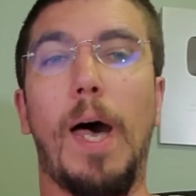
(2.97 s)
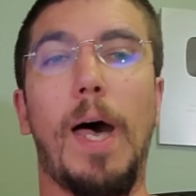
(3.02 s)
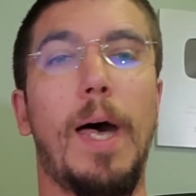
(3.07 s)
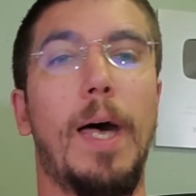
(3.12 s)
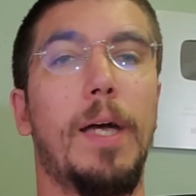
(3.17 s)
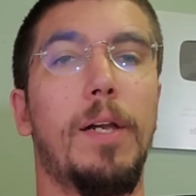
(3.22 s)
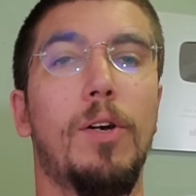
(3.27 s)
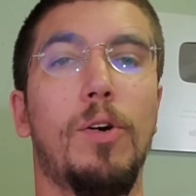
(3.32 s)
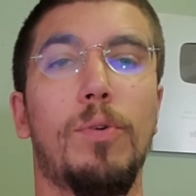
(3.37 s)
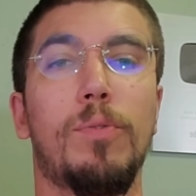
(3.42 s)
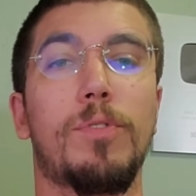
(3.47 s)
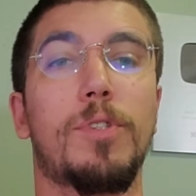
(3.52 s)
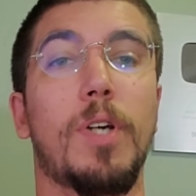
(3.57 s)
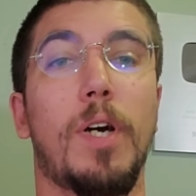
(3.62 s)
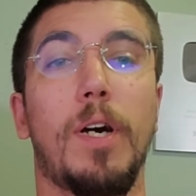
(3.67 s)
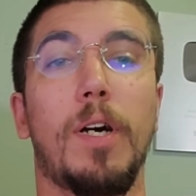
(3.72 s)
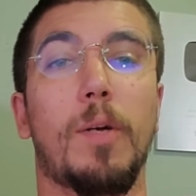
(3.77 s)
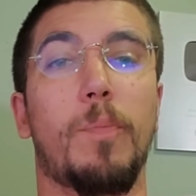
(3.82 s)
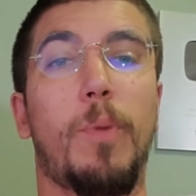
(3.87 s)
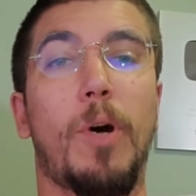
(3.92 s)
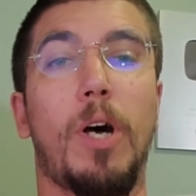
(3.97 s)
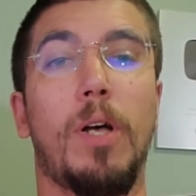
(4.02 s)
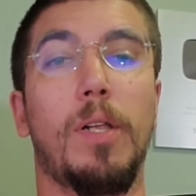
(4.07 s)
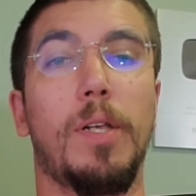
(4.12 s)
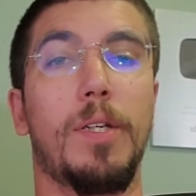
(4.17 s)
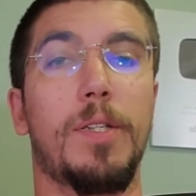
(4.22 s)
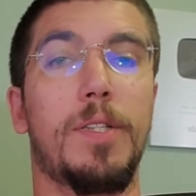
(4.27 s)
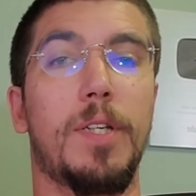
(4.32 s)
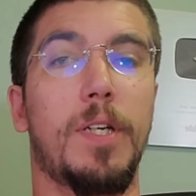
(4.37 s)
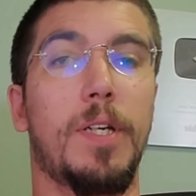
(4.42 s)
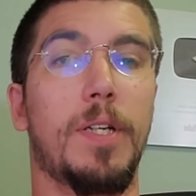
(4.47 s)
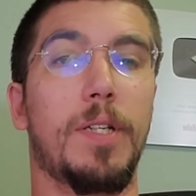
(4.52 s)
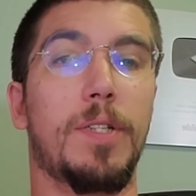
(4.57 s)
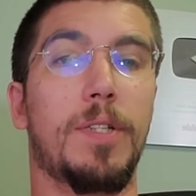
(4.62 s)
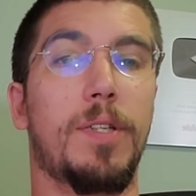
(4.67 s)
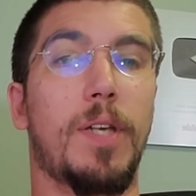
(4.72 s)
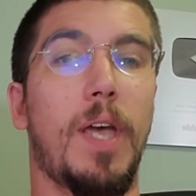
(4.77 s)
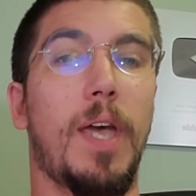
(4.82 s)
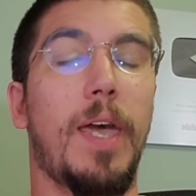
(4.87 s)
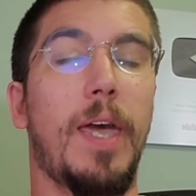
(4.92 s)
I don't talk
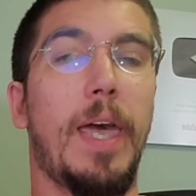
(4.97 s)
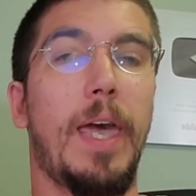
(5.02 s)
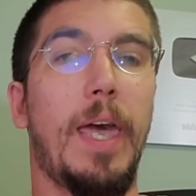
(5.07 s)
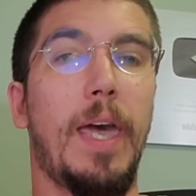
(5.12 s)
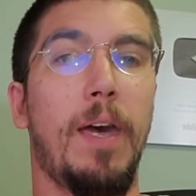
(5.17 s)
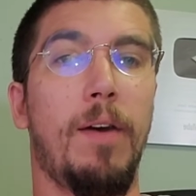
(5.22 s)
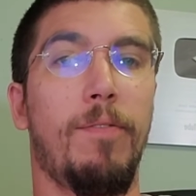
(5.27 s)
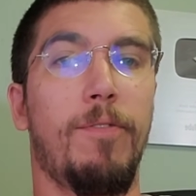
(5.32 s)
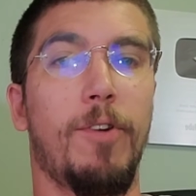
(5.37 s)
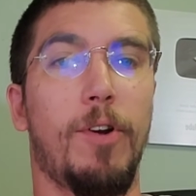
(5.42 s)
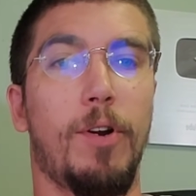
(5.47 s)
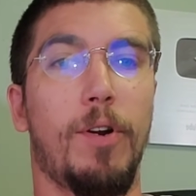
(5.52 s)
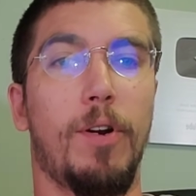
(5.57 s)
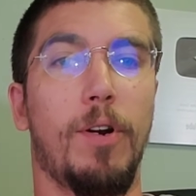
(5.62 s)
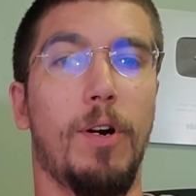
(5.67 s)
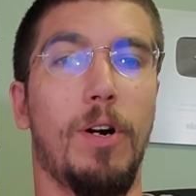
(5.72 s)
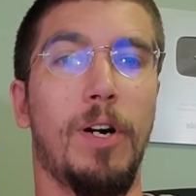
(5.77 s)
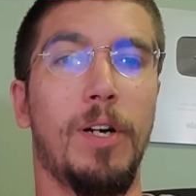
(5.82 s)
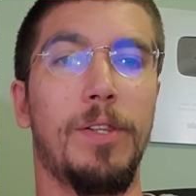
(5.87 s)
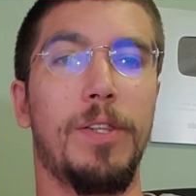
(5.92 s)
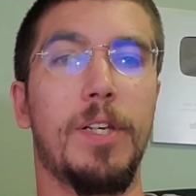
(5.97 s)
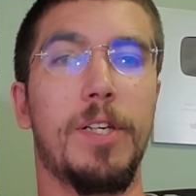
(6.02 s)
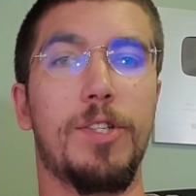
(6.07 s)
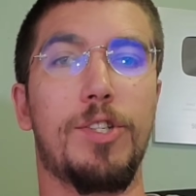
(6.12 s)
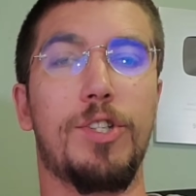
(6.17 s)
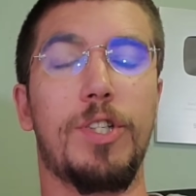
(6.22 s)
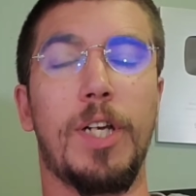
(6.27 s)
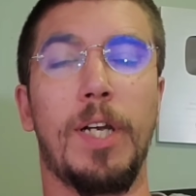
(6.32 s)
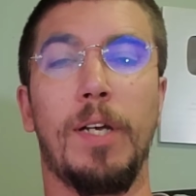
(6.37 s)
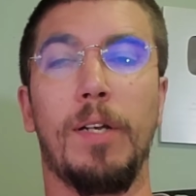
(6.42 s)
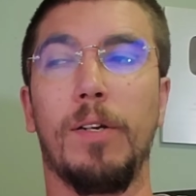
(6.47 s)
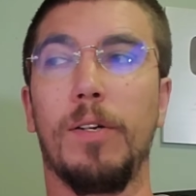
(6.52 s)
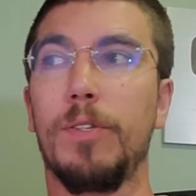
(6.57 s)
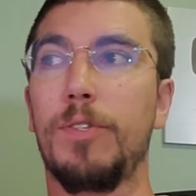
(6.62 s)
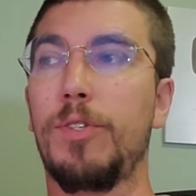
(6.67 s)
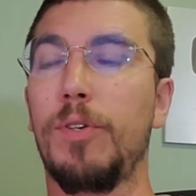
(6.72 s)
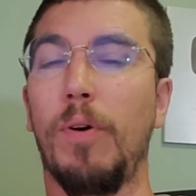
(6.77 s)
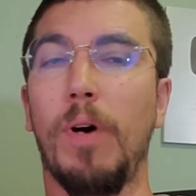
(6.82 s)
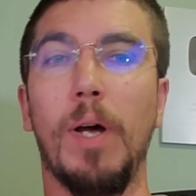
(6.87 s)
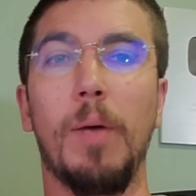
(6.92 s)
politics ever on this channel,
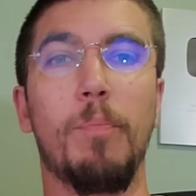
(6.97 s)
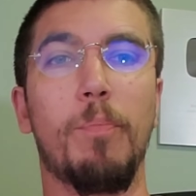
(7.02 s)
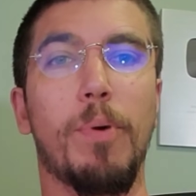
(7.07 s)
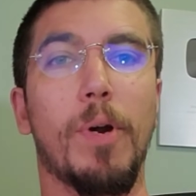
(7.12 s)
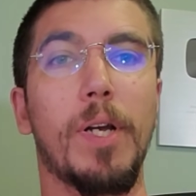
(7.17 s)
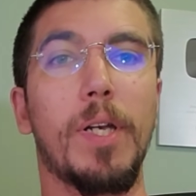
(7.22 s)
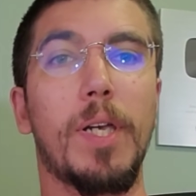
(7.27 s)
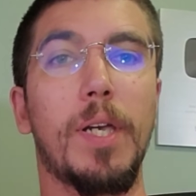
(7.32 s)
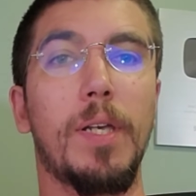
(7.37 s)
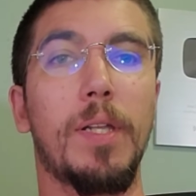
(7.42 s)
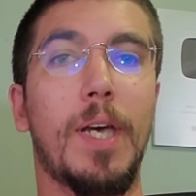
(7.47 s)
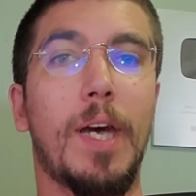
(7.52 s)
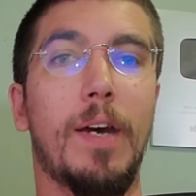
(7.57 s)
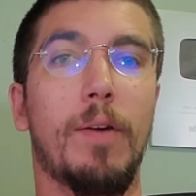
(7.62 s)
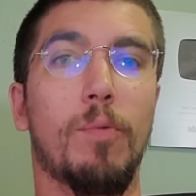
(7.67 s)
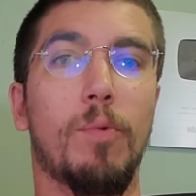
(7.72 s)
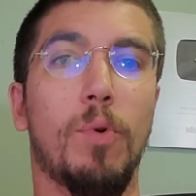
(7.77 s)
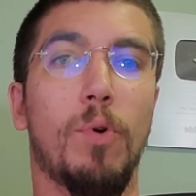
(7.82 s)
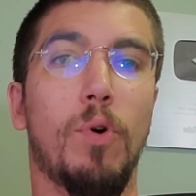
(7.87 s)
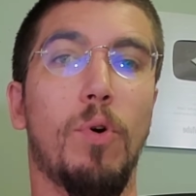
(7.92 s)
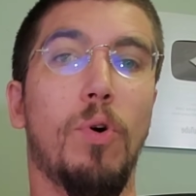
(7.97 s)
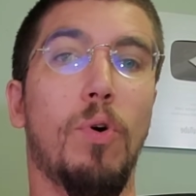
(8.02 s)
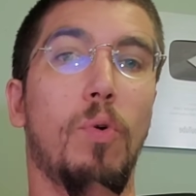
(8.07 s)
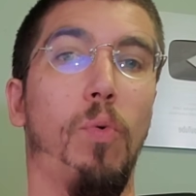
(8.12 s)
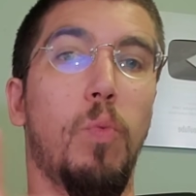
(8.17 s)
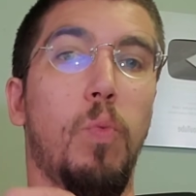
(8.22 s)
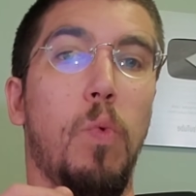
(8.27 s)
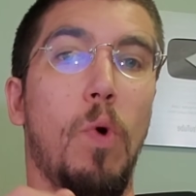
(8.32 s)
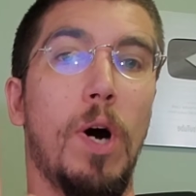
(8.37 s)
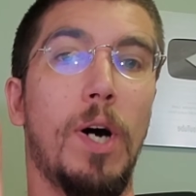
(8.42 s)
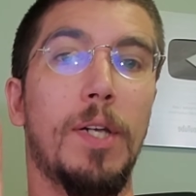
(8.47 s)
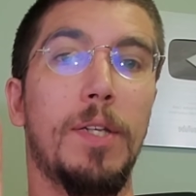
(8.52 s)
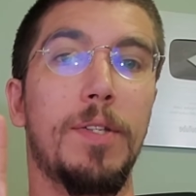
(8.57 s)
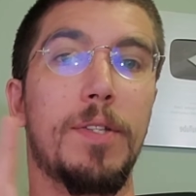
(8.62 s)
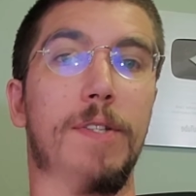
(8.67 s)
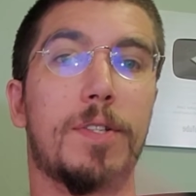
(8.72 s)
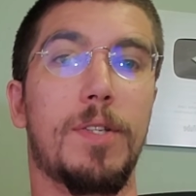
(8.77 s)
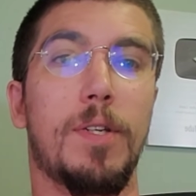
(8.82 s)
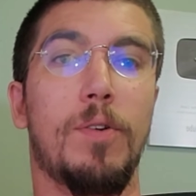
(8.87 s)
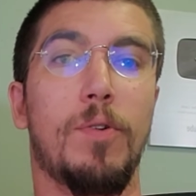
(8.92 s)
so I'm breaking that rule
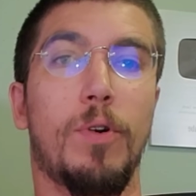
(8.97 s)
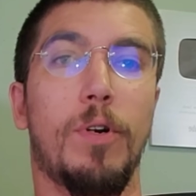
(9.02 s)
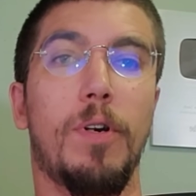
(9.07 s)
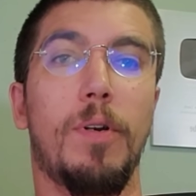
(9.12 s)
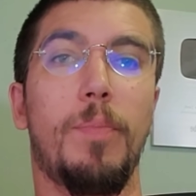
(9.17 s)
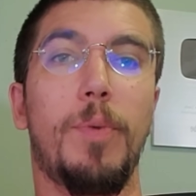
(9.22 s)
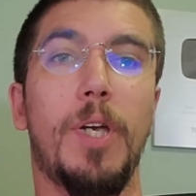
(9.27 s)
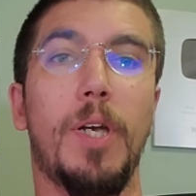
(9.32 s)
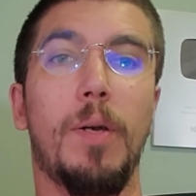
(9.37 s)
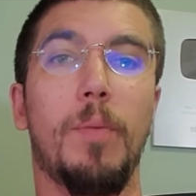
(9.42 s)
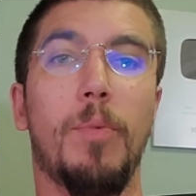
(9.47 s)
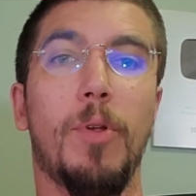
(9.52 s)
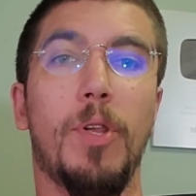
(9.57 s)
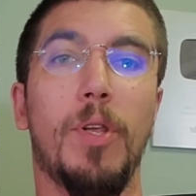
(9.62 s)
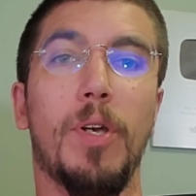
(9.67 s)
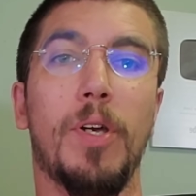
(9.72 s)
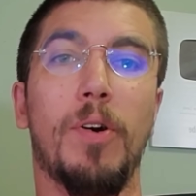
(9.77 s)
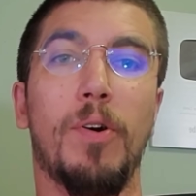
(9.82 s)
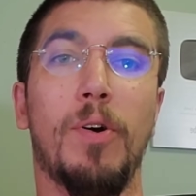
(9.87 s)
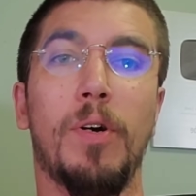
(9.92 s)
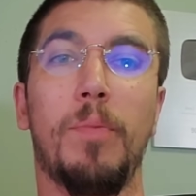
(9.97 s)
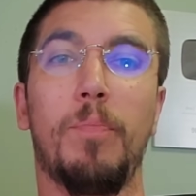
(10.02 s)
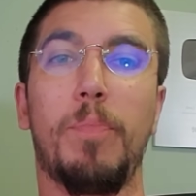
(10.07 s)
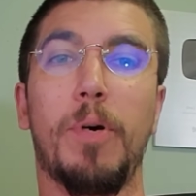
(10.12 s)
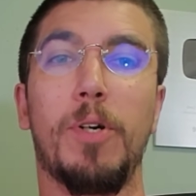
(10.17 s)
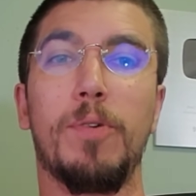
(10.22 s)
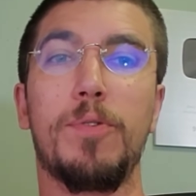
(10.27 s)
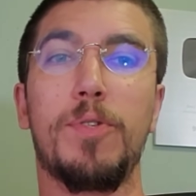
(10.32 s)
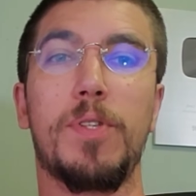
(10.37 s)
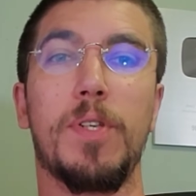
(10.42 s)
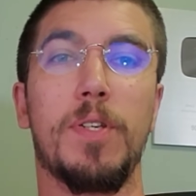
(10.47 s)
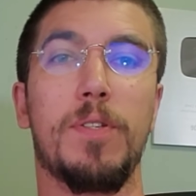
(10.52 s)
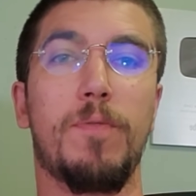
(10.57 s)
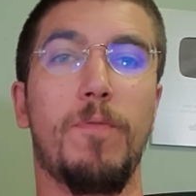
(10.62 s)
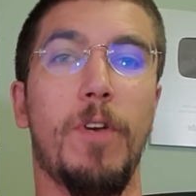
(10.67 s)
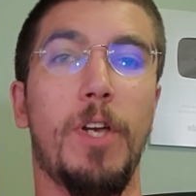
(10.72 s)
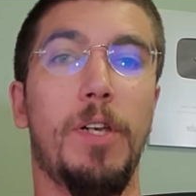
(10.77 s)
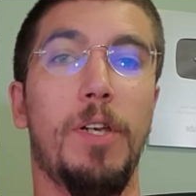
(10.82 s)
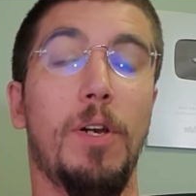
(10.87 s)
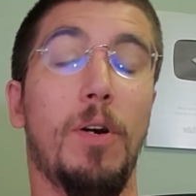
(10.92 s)
once in order to be able to go and post this
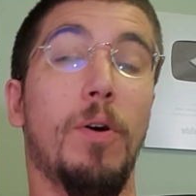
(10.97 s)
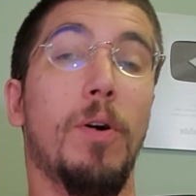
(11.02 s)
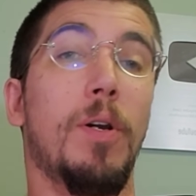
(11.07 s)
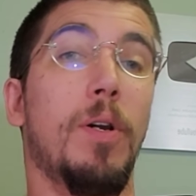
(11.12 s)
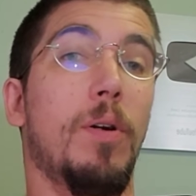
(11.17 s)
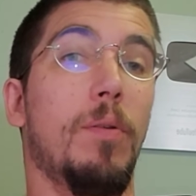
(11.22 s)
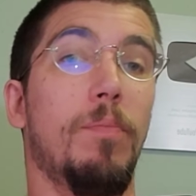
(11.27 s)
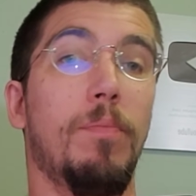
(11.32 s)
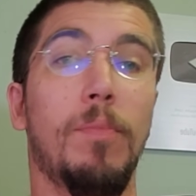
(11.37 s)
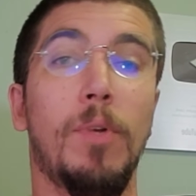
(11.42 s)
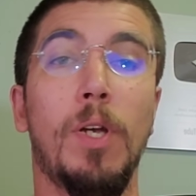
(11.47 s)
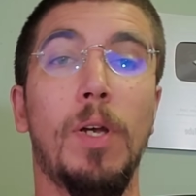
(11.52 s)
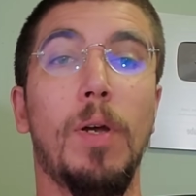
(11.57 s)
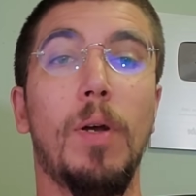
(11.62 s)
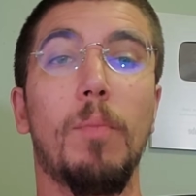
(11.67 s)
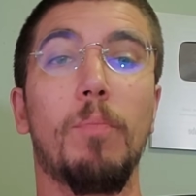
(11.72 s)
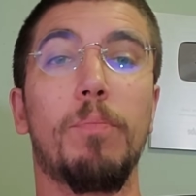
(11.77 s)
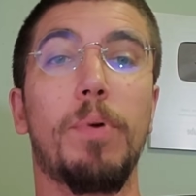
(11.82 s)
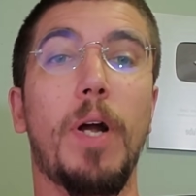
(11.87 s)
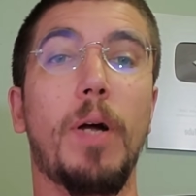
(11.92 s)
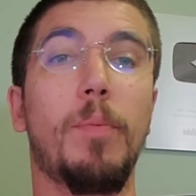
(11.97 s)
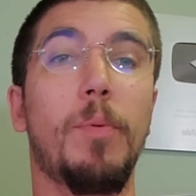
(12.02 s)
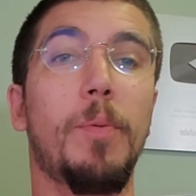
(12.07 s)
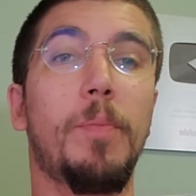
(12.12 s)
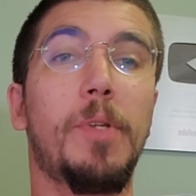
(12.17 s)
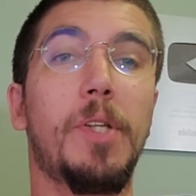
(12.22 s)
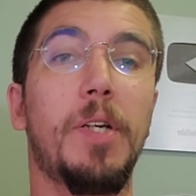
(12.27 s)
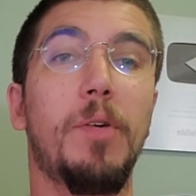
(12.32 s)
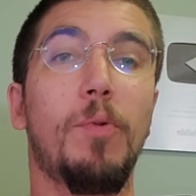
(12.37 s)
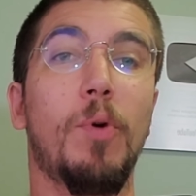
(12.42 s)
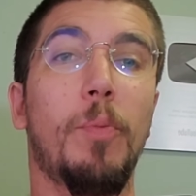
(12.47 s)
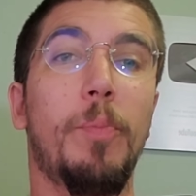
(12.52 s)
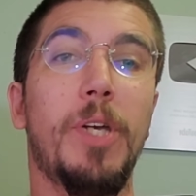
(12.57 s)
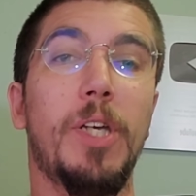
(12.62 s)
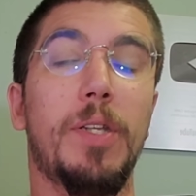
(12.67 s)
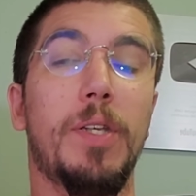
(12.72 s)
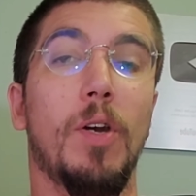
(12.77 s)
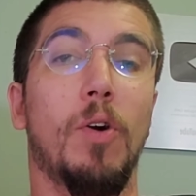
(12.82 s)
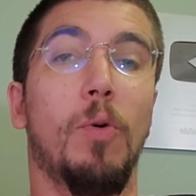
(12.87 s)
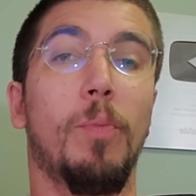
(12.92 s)
video, and probably will
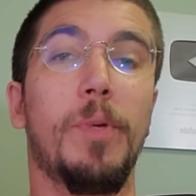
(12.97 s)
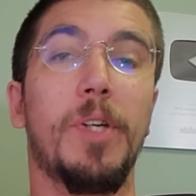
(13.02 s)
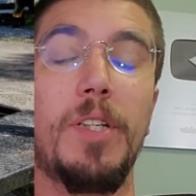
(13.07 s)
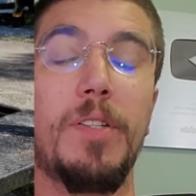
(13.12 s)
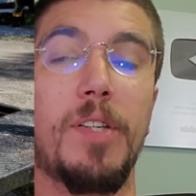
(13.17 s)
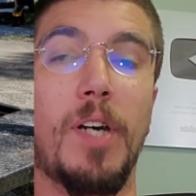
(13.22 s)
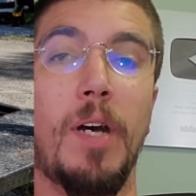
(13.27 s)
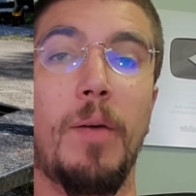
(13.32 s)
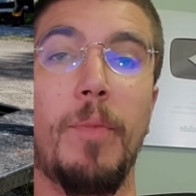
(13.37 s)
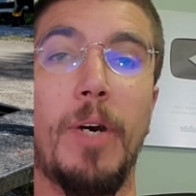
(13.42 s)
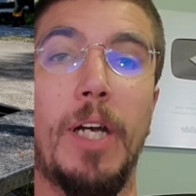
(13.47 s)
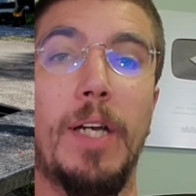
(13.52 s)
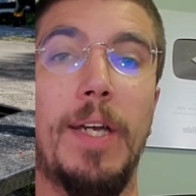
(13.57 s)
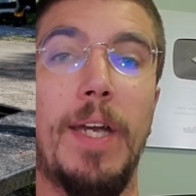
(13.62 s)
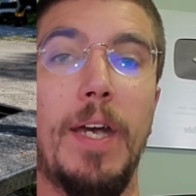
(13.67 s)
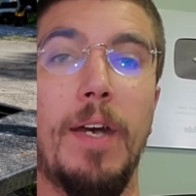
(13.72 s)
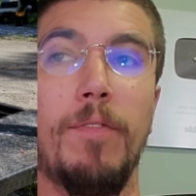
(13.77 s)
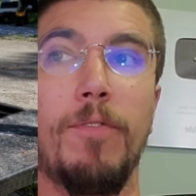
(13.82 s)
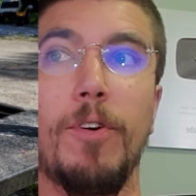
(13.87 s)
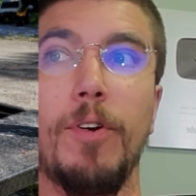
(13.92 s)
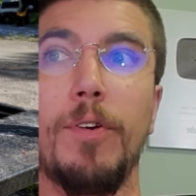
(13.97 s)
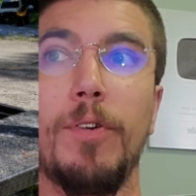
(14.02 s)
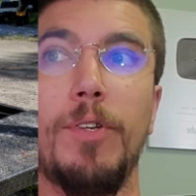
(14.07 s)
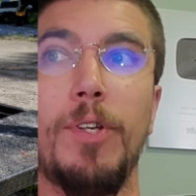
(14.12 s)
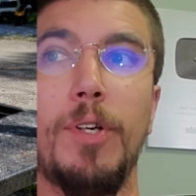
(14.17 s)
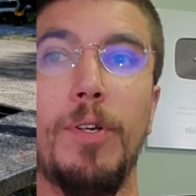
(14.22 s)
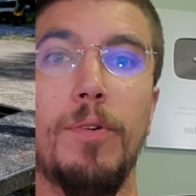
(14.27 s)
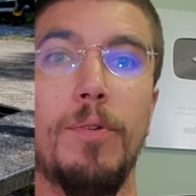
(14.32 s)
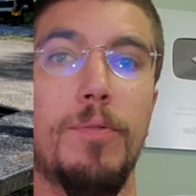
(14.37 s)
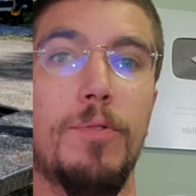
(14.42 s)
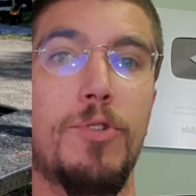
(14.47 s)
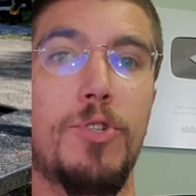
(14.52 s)
be the only time I ever do.